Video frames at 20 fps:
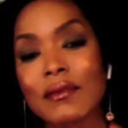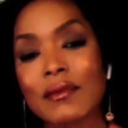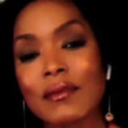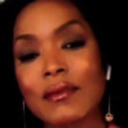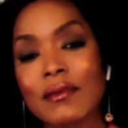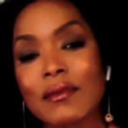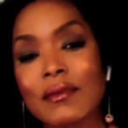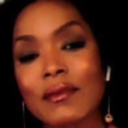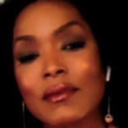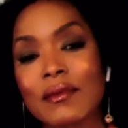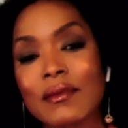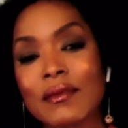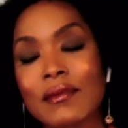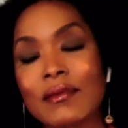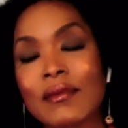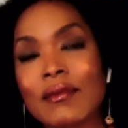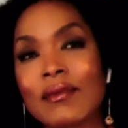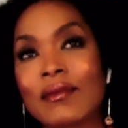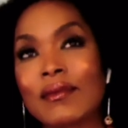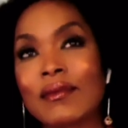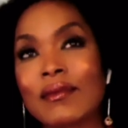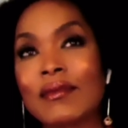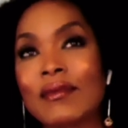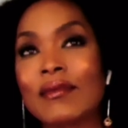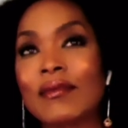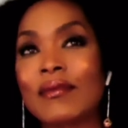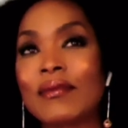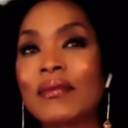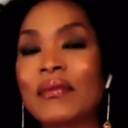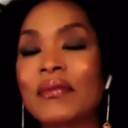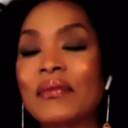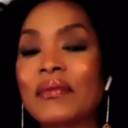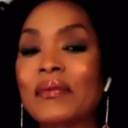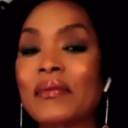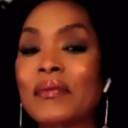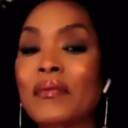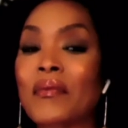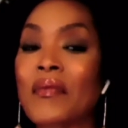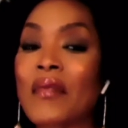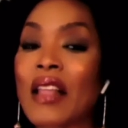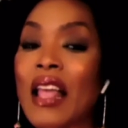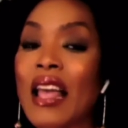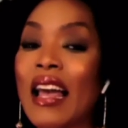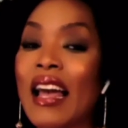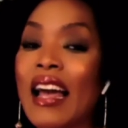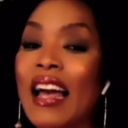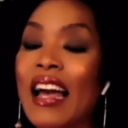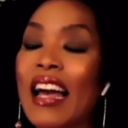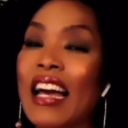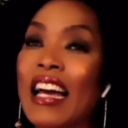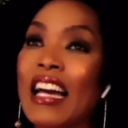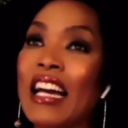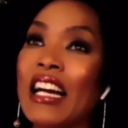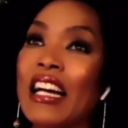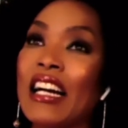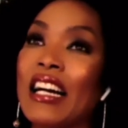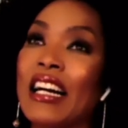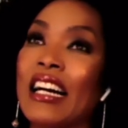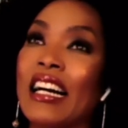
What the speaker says: Nobody speaks.